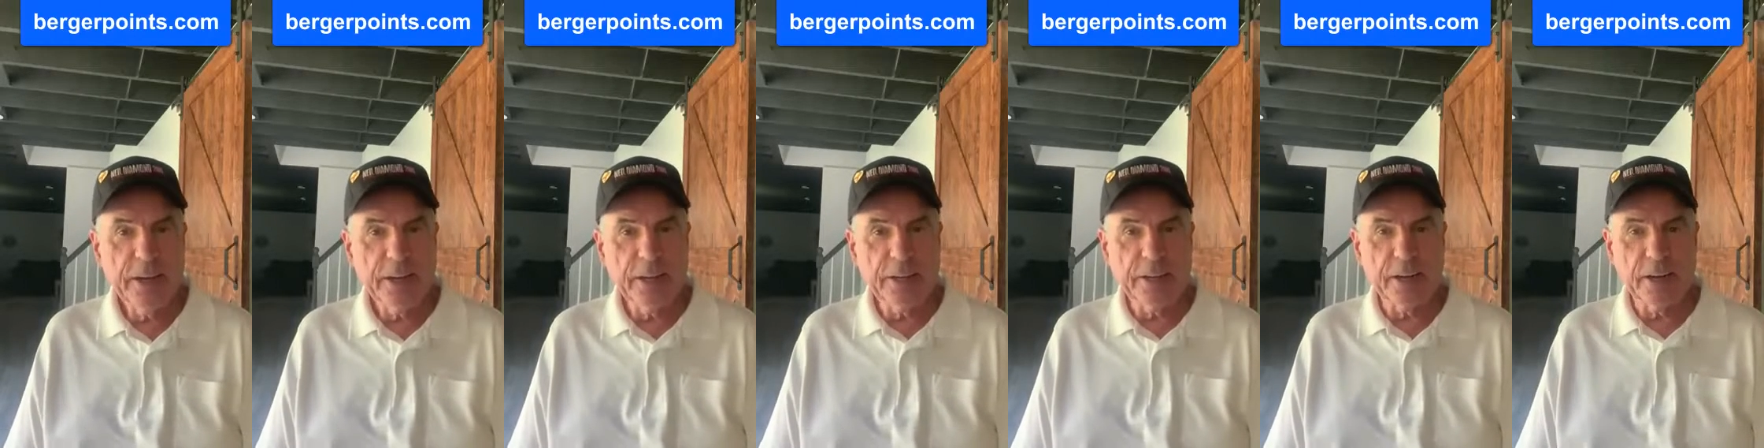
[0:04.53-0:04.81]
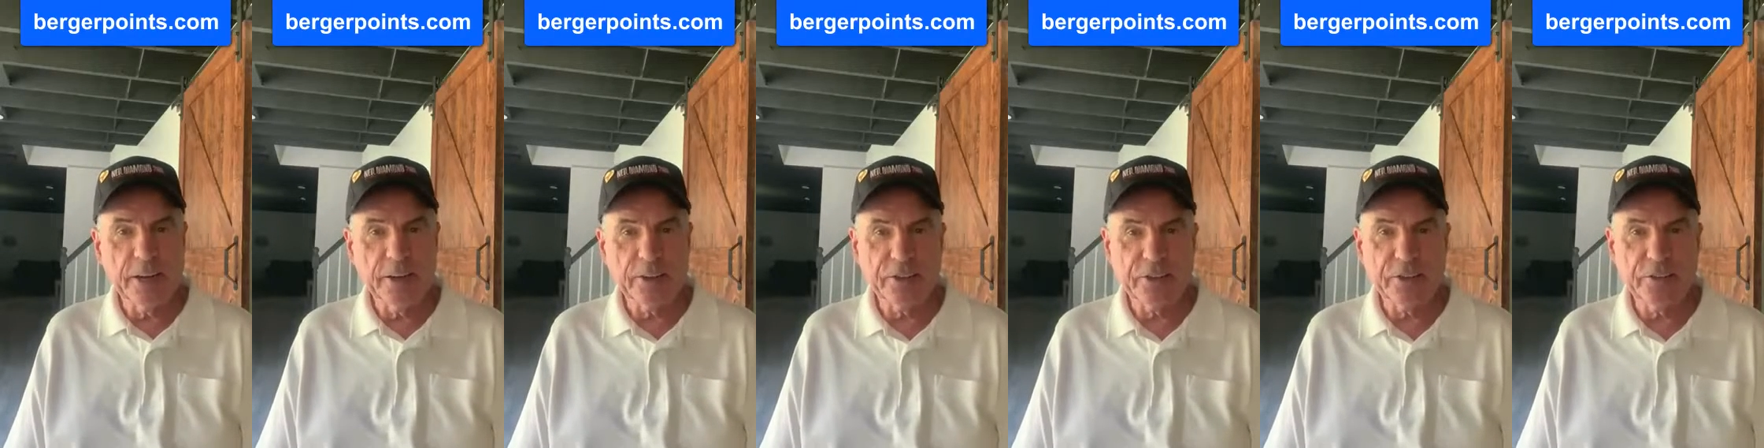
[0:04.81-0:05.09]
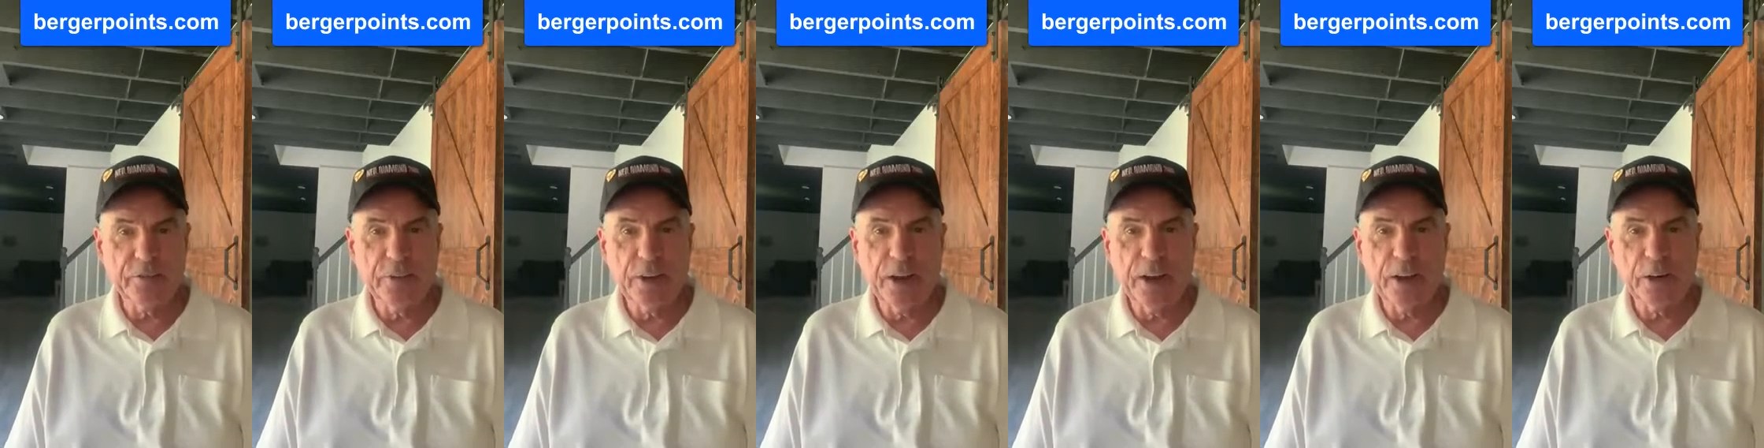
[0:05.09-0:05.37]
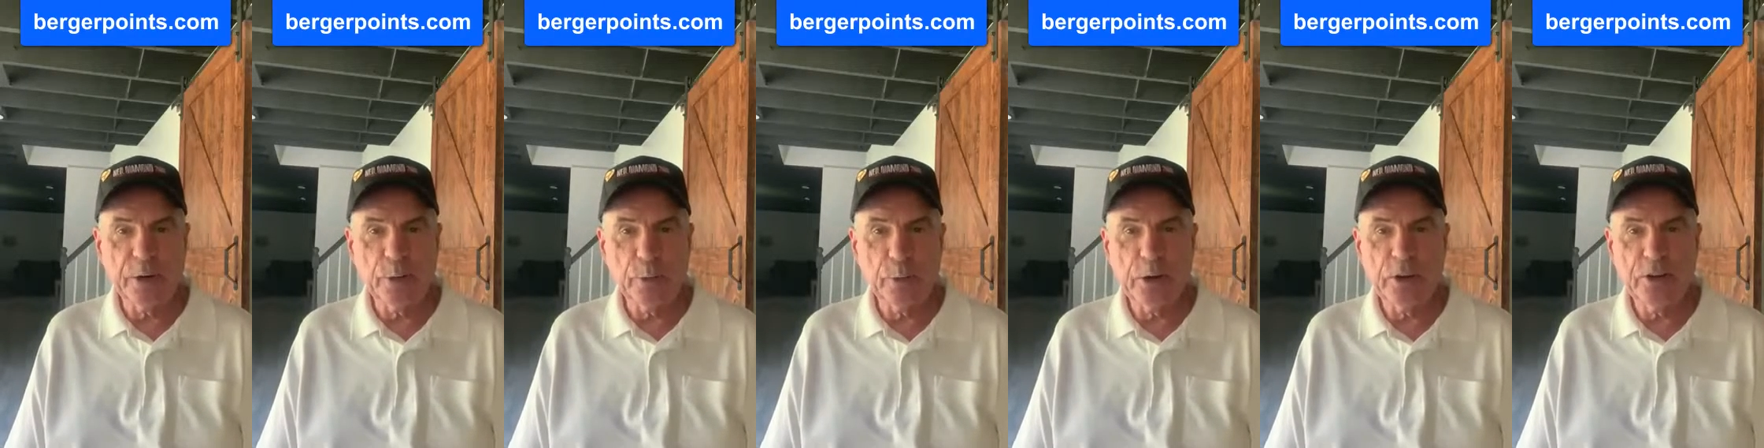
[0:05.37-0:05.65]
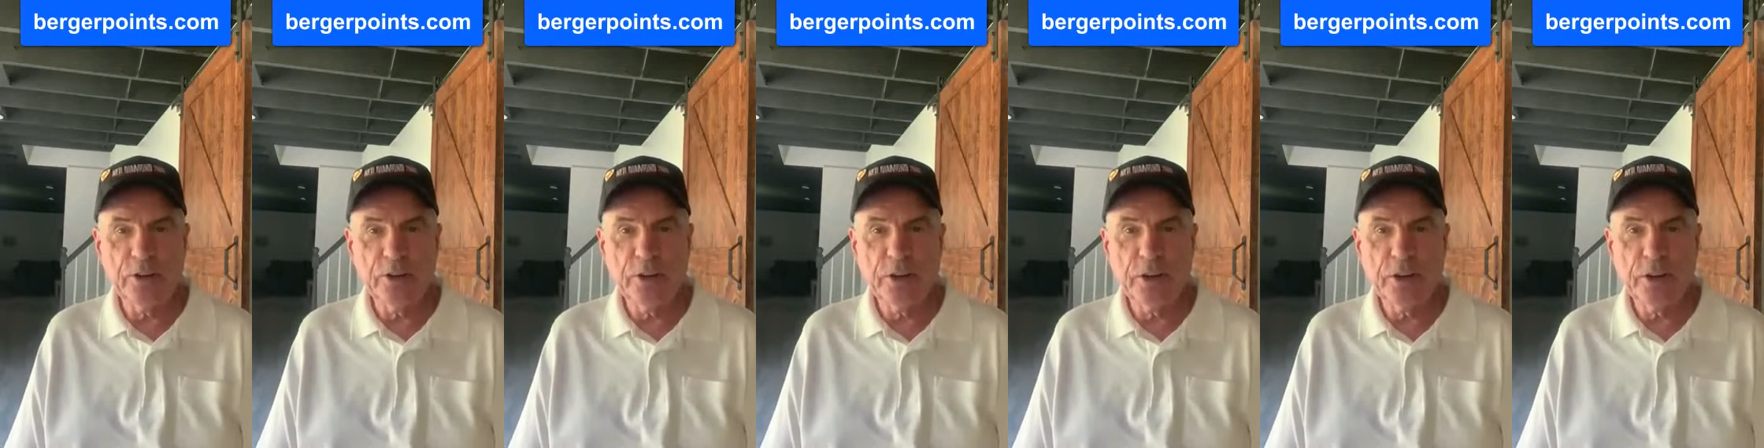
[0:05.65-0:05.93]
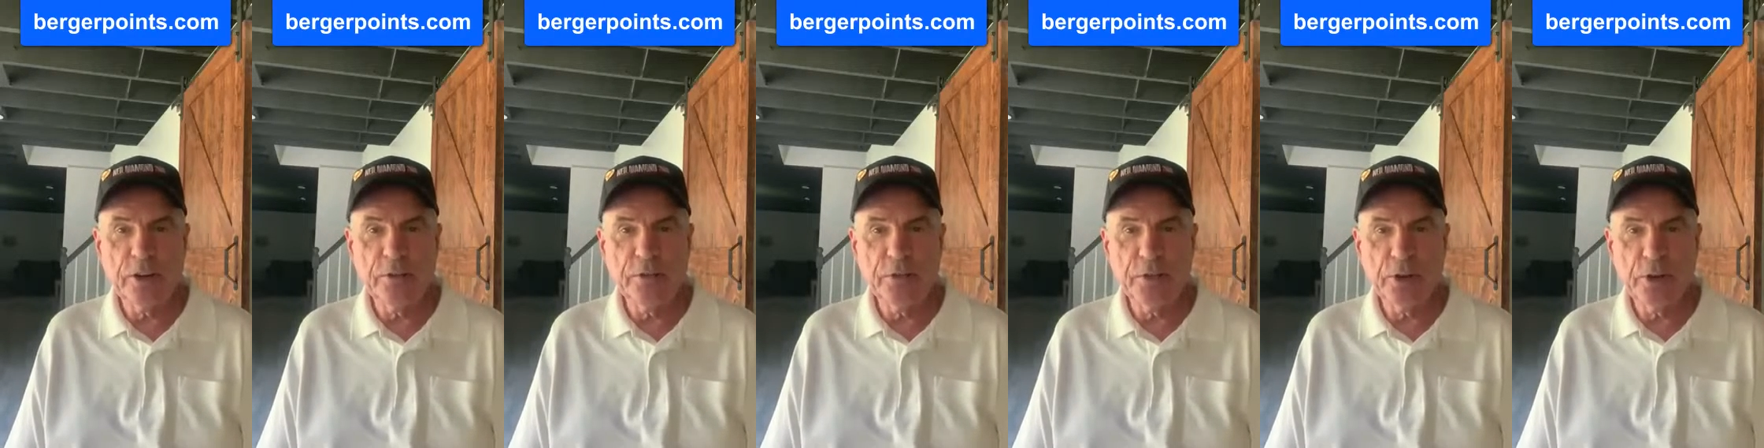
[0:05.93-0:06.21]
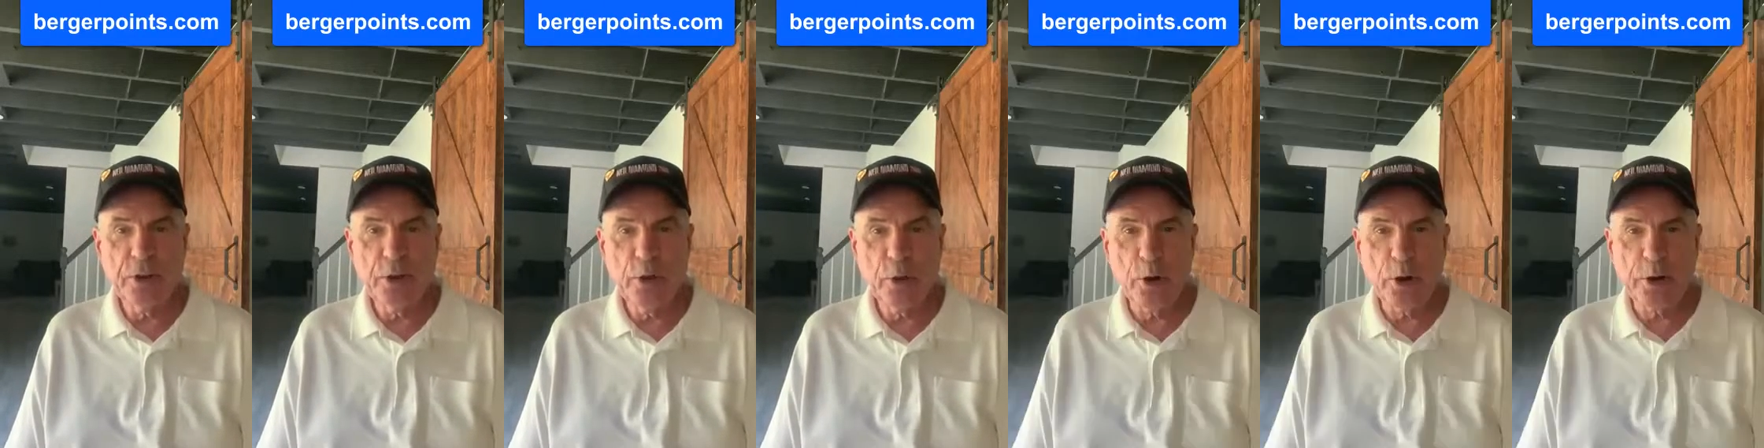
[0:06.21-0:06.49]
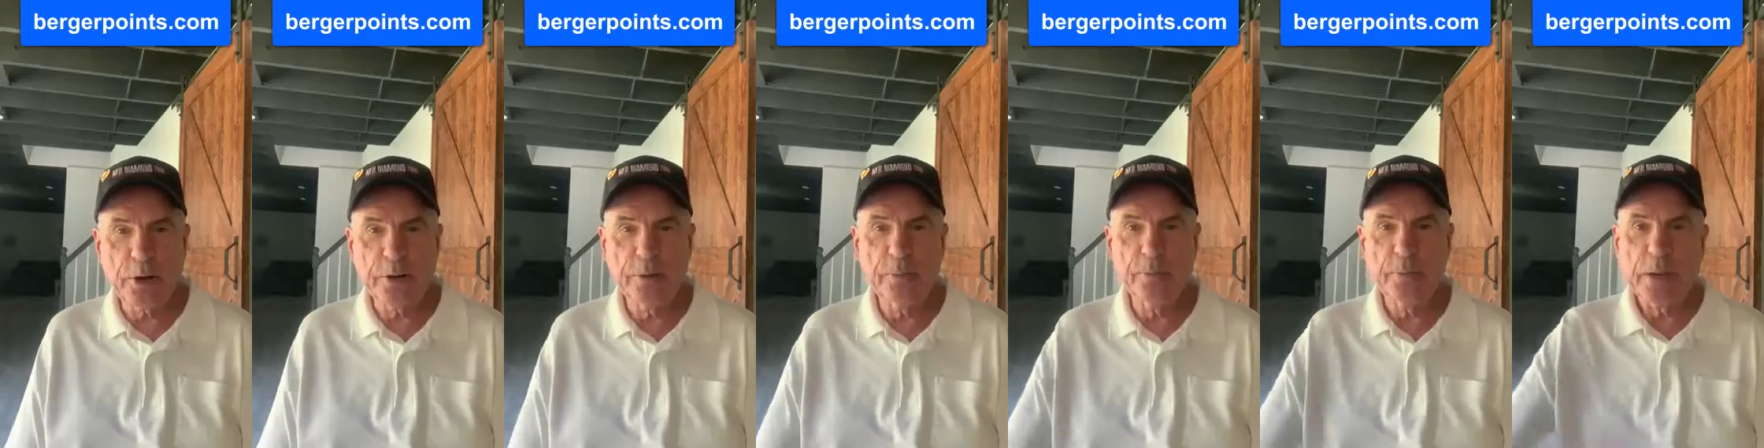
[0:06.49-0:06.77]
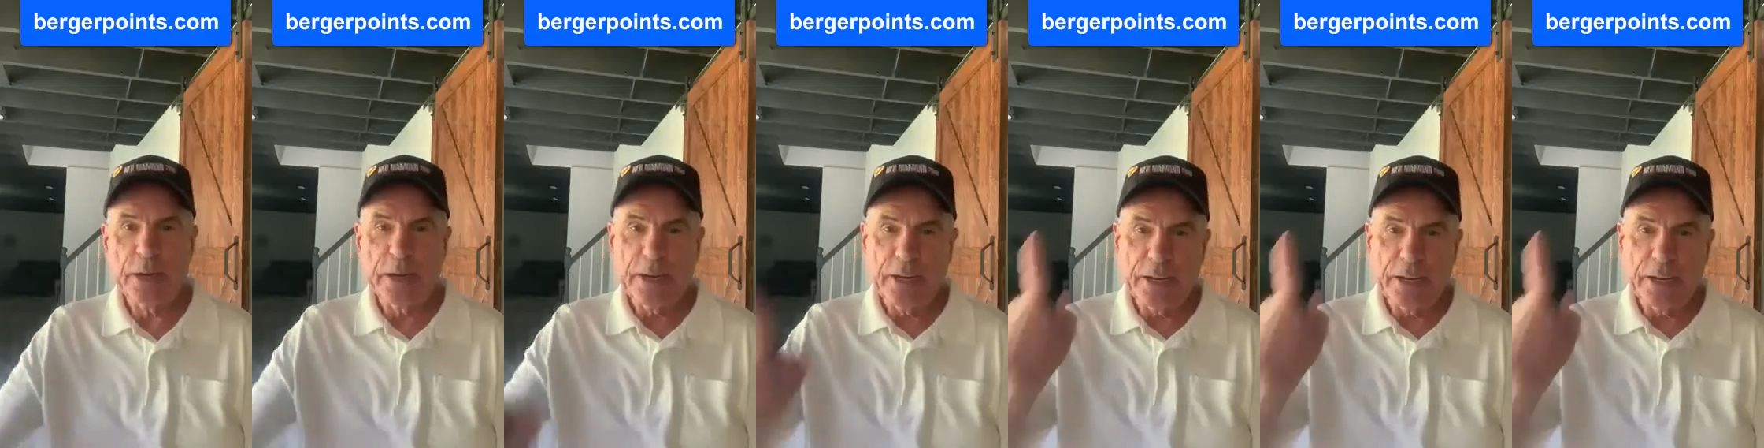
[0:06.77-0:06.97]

in the Hudson Valley region of New York.